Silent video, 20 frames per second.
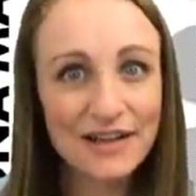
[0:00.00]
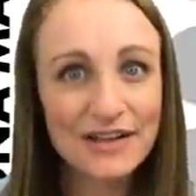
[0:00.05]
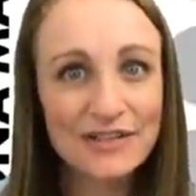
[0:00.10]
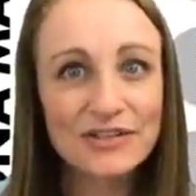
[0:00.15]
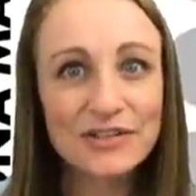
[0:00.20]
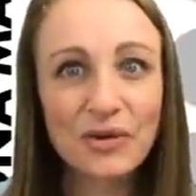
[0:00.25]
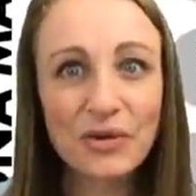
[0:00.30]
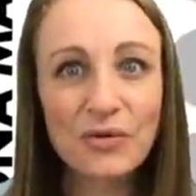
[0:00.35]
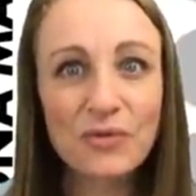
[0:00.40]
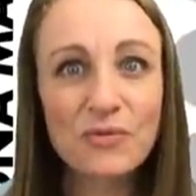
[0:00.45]

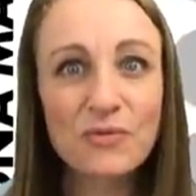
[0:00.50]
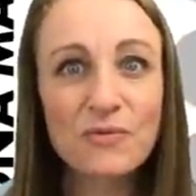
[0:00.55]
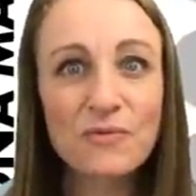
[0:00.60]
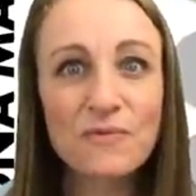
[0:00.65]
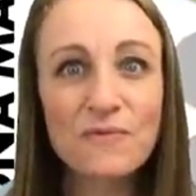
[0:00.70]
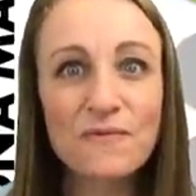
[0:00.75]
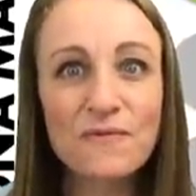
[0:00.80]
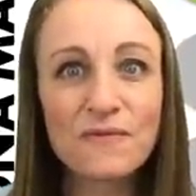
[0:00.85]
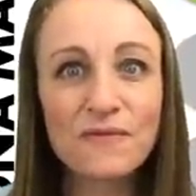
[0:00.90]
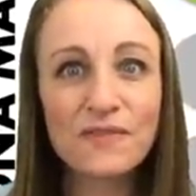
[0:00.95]
So
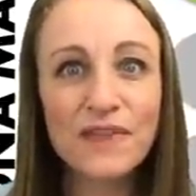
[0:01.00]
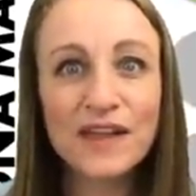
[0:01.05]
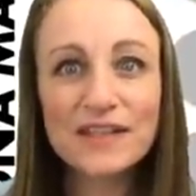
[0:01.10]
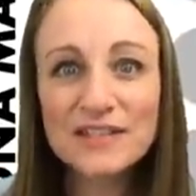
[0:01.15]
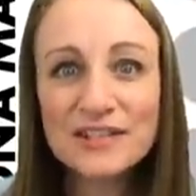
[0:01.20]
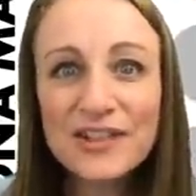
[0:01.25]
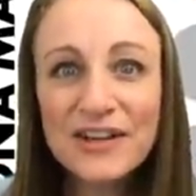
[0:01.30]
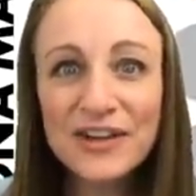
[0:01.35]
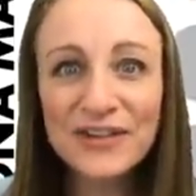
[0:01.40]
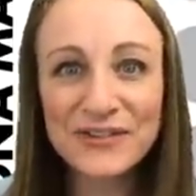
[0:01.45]

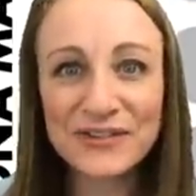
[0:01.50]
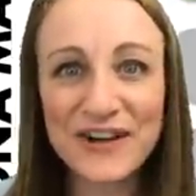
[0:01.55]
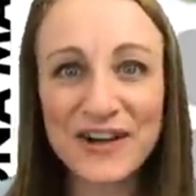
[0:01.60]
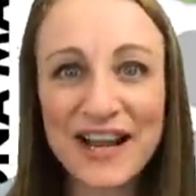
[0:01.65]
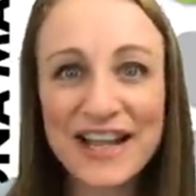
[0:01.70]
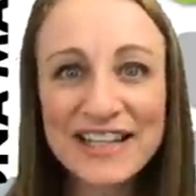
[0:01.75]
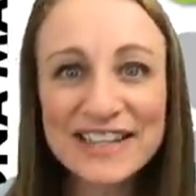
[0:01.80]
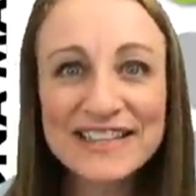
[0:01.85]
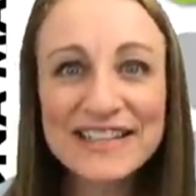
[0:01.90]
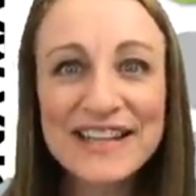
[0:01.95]
that's good,
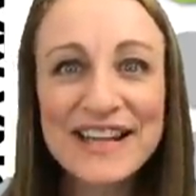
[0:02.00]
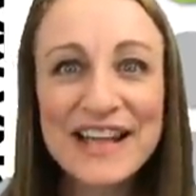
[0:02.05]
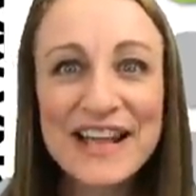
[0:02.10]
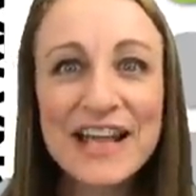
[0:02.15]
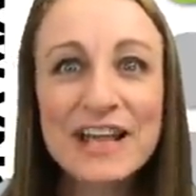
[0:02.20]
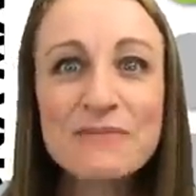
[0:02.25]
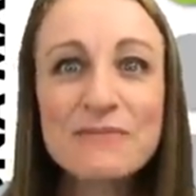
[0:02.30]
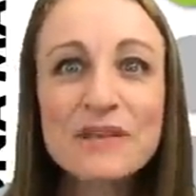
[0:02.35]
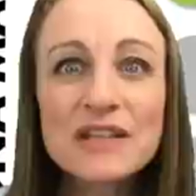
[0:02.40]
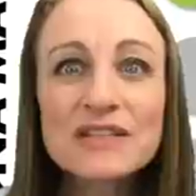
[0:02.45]
right?
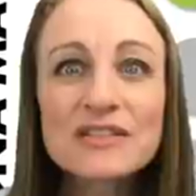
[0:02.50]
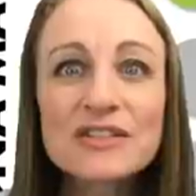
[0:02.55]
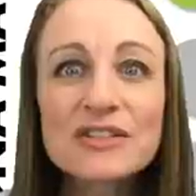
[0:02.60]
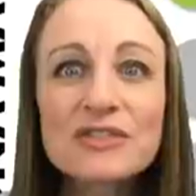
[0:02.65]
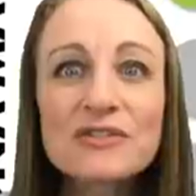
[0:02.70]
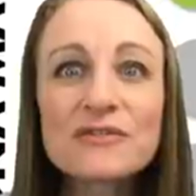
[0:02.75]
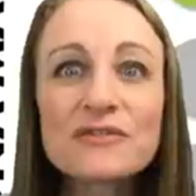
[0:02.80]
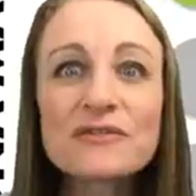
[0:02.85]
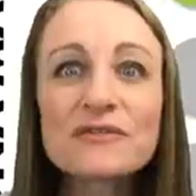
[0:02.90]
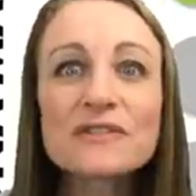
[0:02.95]
It means
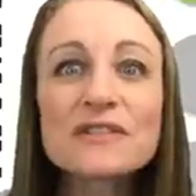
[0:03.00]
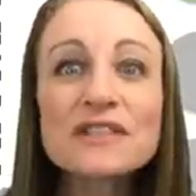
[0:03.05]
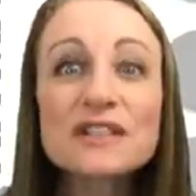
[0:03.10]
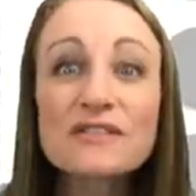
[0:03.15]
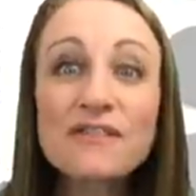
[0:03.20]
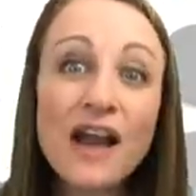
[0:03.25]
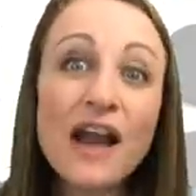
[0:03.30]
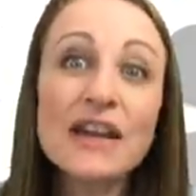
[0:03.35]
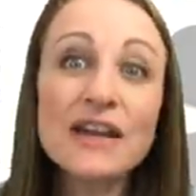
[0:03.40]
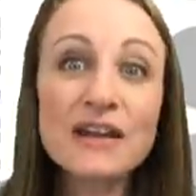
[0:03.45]
you've
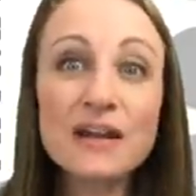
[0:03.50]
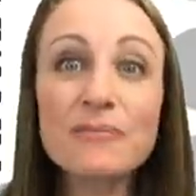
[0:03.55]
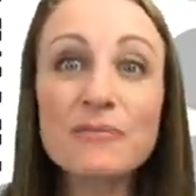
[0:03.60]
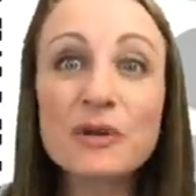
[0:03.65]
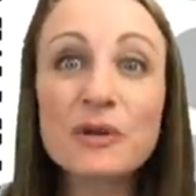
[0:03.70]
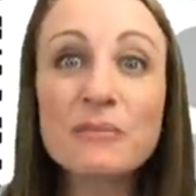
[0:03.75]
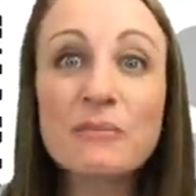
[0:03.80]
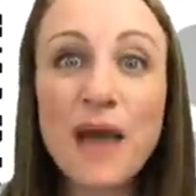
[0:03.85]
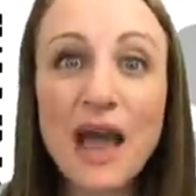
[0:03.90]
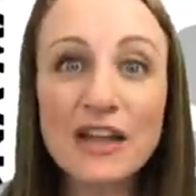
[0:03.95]
divided up
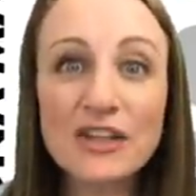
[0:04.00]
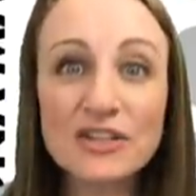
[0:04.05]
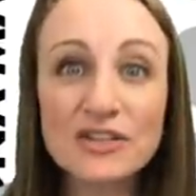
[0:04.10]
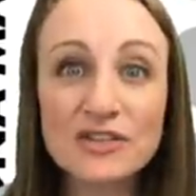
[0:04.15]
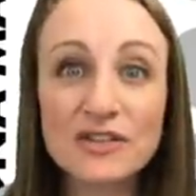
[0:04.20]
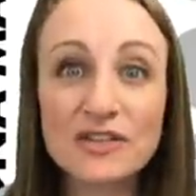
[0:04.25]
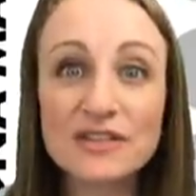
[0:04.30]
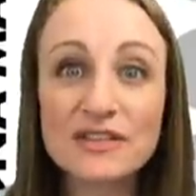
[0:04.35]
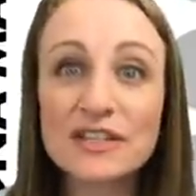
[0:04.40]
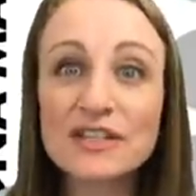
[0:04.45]
your match
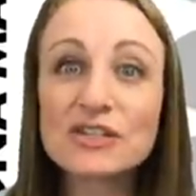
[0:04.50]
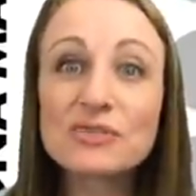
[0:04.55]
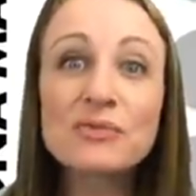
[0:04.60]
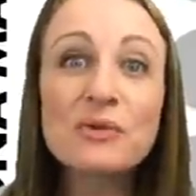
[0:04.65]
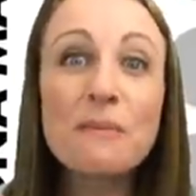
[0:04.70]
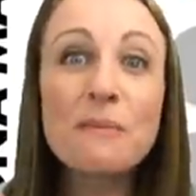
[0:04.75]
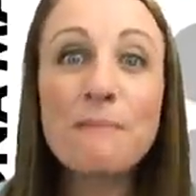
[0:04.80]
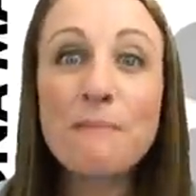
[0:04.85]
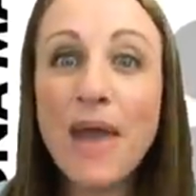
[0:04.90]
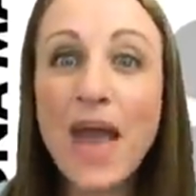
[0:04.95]
list into
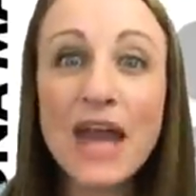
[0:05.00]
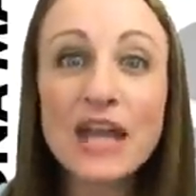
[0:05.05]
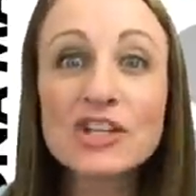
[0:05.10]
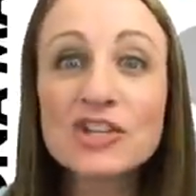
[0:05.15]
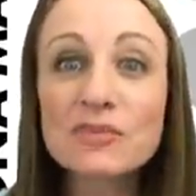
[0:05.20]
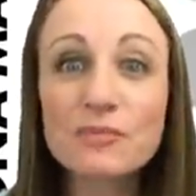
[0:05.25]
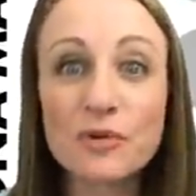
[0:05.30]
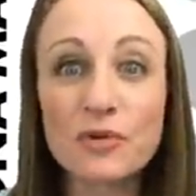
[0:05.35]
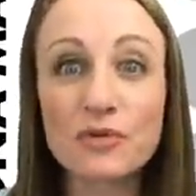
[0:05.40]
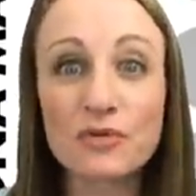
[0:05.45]
a
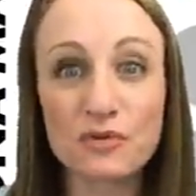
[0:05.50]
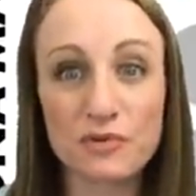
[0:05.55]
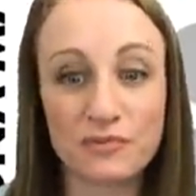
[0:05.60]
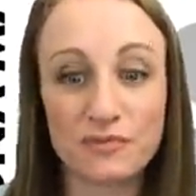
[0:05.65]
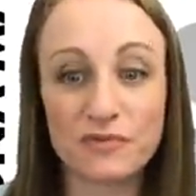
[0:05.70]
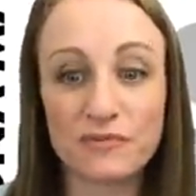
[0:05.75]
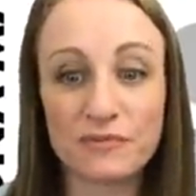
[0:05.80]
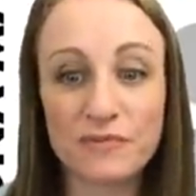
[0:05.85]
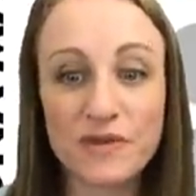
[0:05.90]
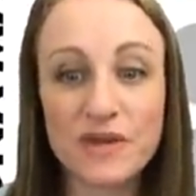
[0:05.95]
manageable group
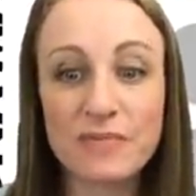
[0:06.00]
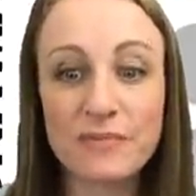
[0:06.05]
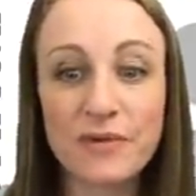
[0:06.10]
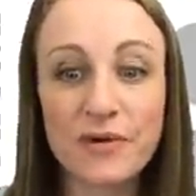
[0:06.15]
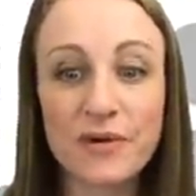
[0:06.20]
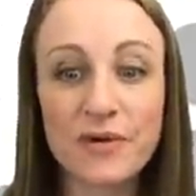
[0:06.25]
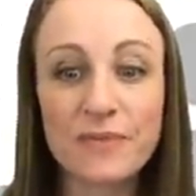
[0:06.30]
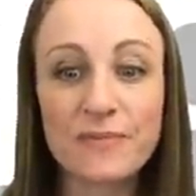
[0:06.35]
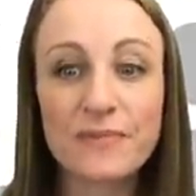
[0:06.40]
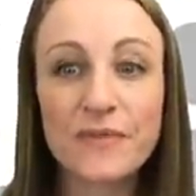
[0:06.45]
of
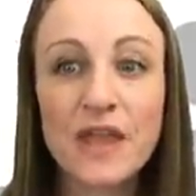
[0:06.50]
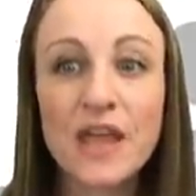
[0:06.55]
people.